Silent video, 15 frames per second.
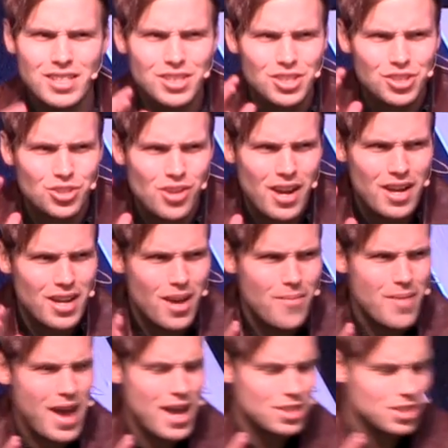Let's just try to
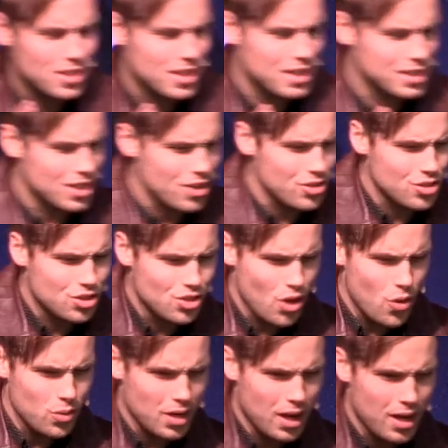imagine this. Here's
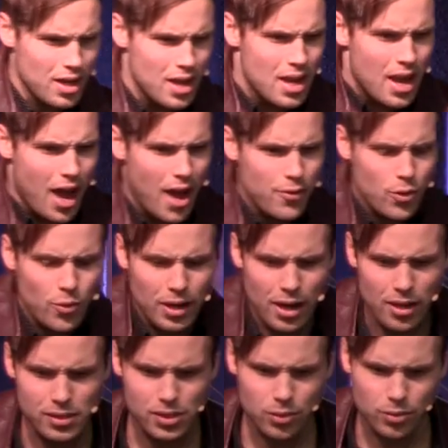Jonah.
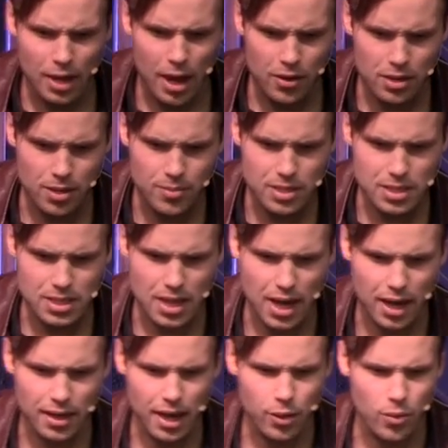Everyone else around him is
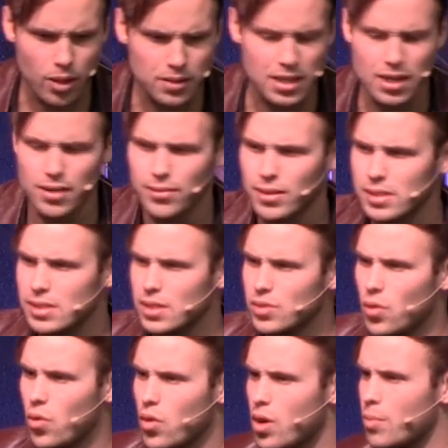saying, like, well, Nineveh is
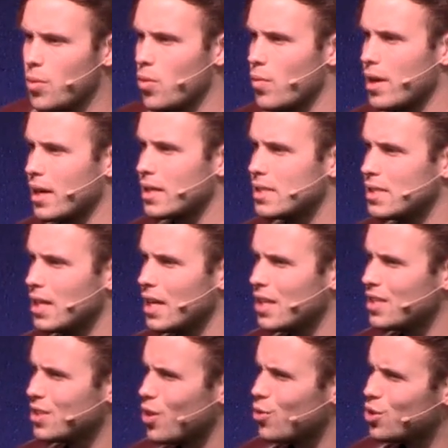this horrible, wicked
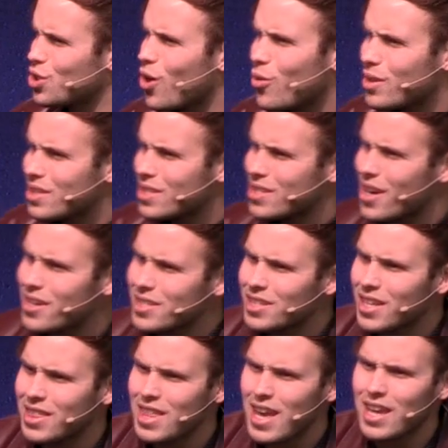city. And so Jonah
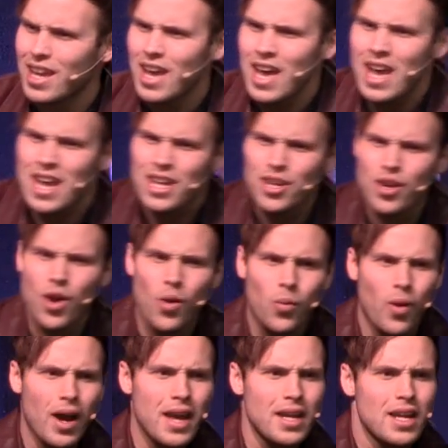starts to think, you know
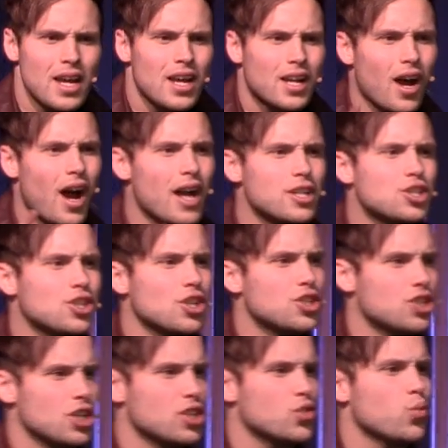what? God
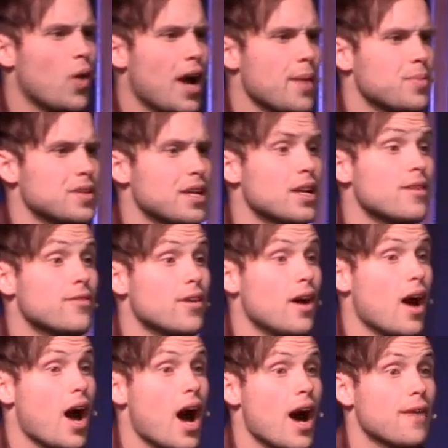should just wipe
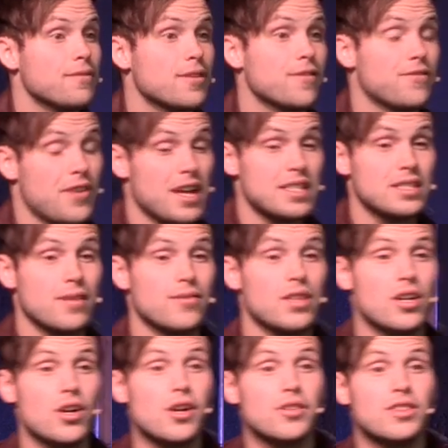Nineveh off the face
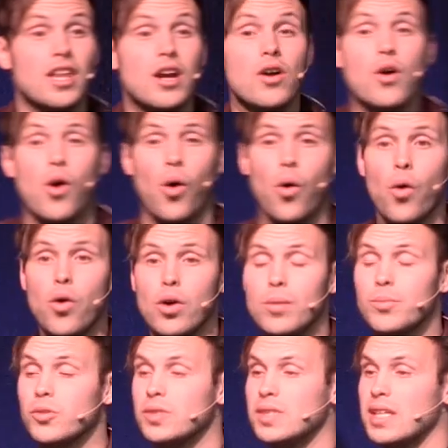of the earth. They're a
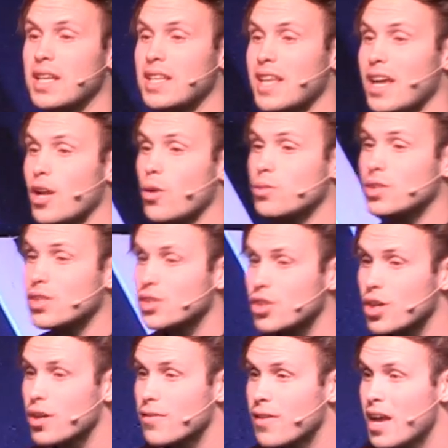horrible city. They don't
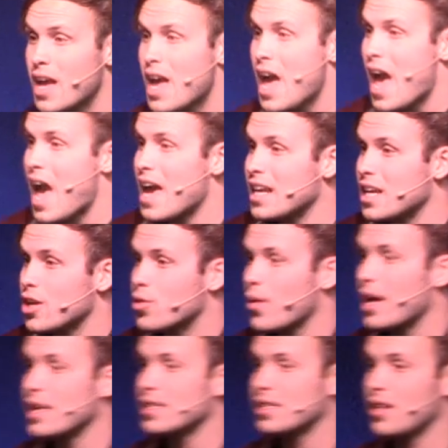deserve any
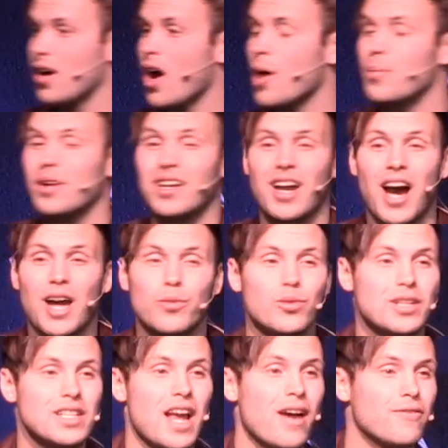grace at all, but
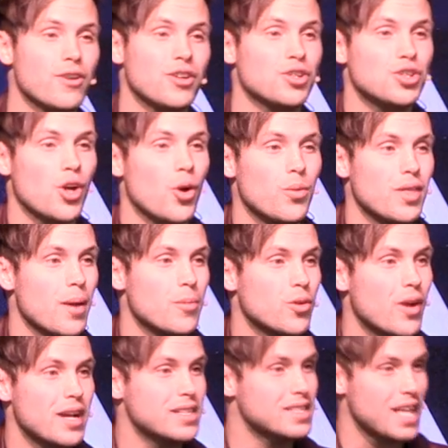God would never show
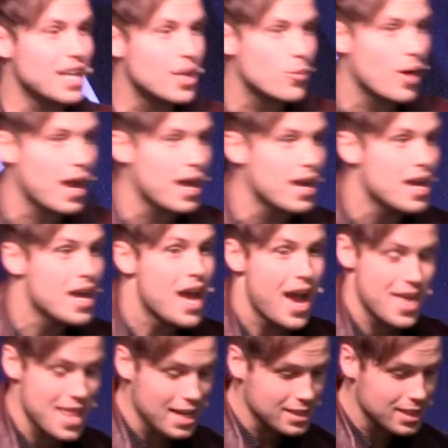them grace anyway.
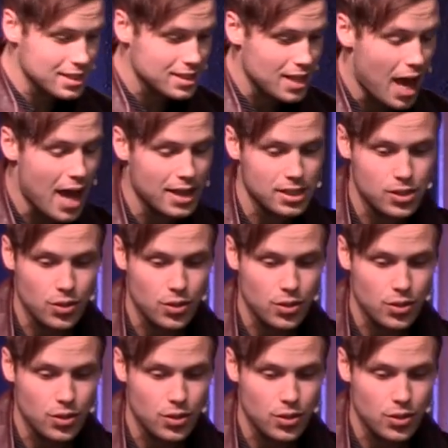And that's his thought.